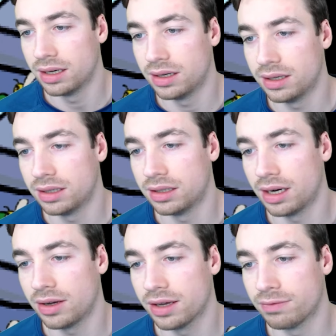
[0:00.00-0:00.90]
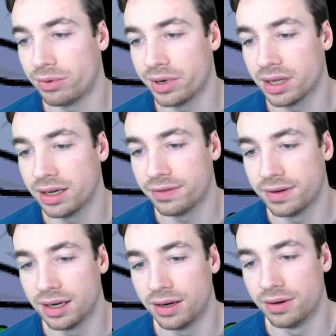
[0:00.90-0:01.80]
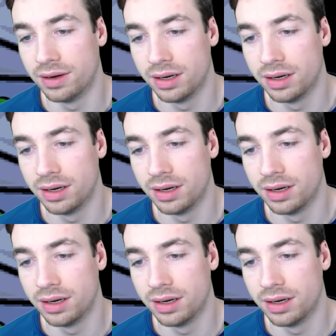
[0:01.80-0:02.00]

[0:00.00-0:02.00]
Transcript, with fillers: Oh, I only have one life now.